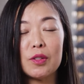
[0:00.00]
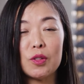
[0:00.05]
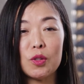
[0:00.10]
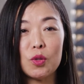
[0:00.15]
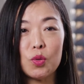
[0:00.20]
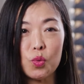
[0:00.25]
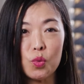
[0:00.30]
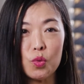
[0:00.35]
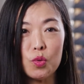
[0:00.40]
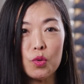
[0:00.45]
and
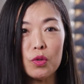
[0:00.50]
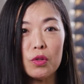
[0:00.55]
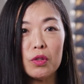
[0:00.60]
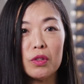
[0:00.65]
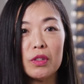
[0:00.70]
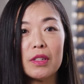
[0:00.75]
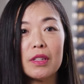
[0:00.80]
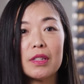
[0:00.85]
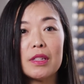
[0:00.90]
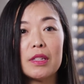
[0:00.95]

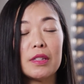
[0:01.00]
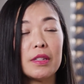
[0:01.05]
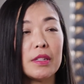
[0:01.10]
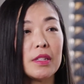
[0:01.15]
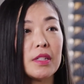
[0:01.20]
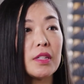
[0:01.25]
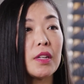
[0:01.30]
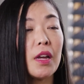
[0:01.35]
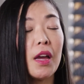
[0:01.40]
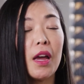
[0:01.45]
tools and
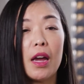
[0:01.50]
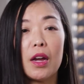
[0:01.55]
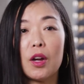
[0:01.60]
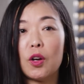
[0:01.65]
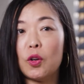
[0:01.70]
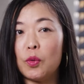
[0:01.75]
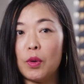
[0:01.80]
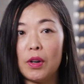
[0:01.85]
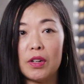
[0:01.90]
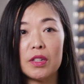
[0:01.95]
uh,
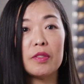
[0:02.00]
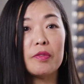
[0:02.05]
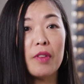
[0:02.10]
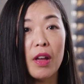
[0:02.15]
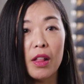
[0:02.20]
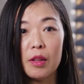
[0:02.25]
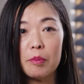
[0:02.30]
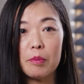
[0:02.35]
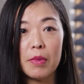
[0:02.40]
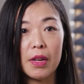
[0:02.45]
career
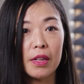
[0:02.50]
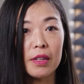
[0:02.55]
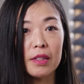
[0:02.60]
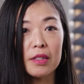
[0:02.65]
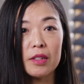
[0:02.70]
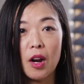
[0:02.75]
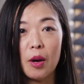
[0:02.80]
development